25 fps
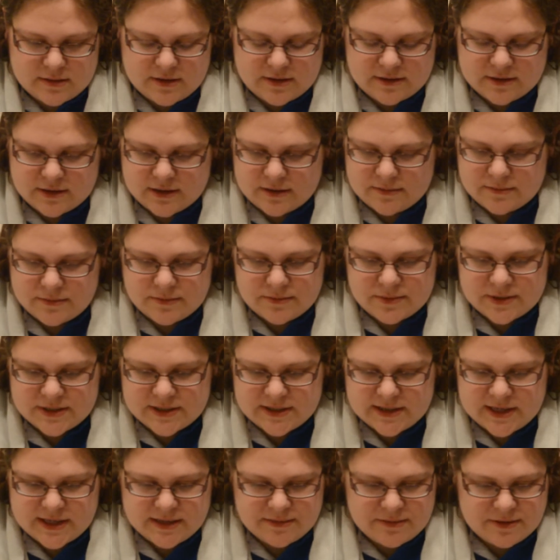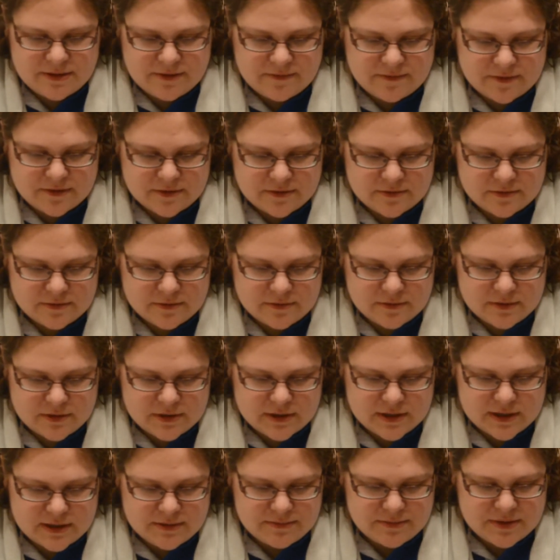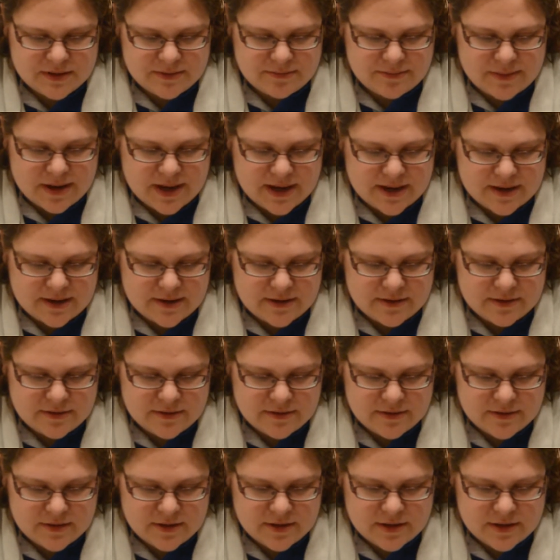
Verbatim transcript: I can't remember his name either. Um, the mayor.